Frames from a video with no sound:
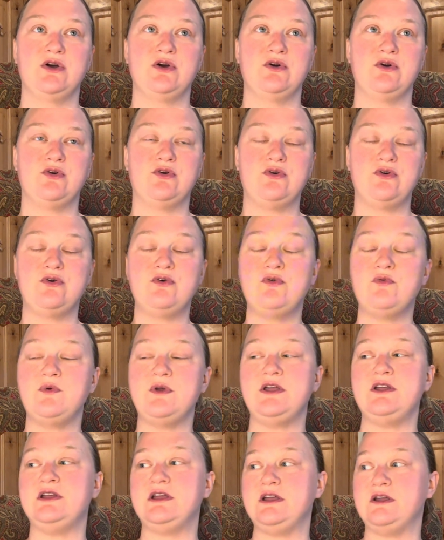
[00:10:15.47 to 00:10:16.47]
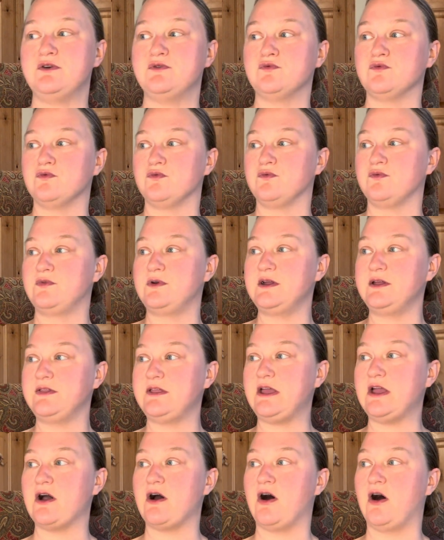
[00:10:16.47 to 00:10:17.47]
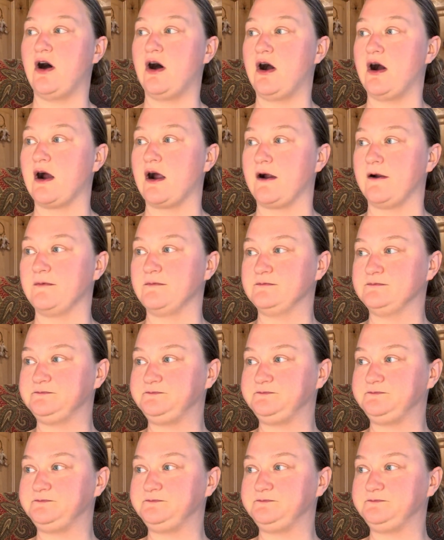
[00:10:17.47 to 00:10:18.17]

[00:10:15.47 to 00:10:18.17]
who we really are.